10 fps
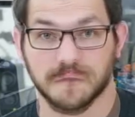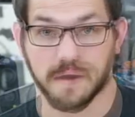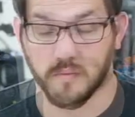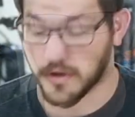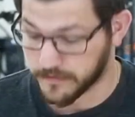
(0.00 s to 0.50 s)

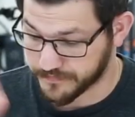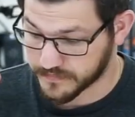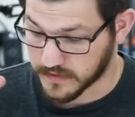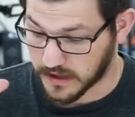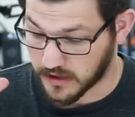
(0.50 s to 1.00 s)
All right, well,
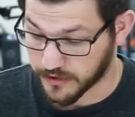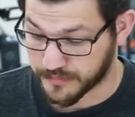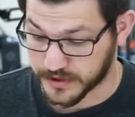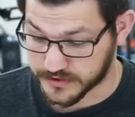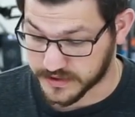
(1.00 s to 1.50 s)
all the
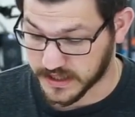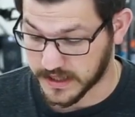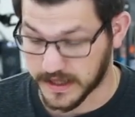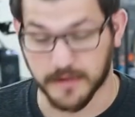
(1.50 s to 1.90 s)
prints are done.